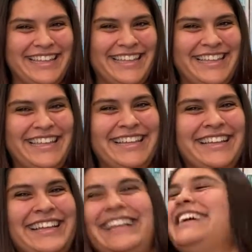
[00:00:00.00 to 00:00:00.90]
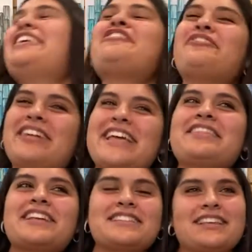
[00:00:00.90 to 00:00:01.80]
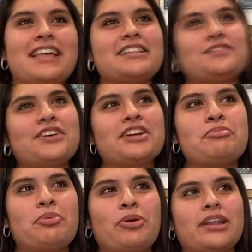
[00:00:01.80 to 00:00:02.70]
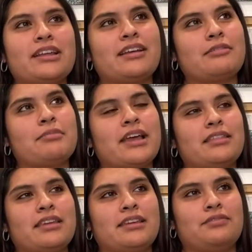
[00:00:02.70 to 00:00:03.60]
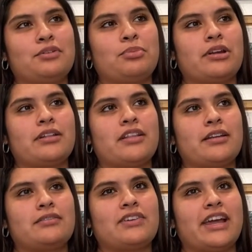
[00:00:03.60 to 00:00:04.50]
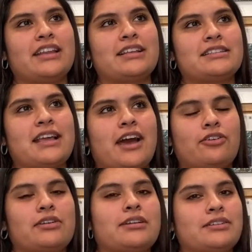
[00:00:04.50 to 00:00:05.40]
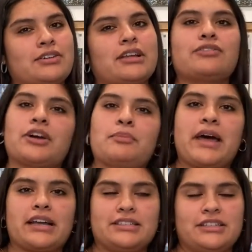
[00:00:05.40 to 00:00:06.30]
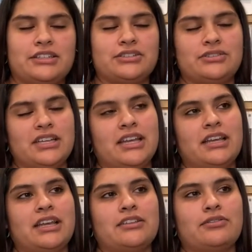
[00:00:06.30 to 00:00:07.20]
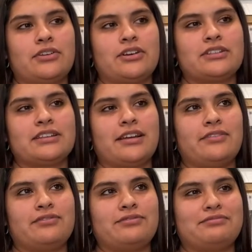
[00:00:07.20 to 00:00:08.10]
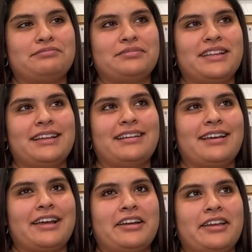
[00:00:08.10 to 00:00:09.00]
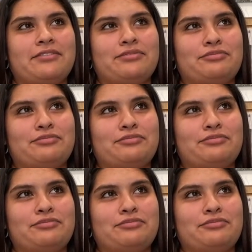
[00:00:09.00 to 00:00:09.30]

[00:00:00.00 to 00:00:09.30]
And it's very important. I think if you bring a lot of kindness out, it'll come back to you. In the world, I've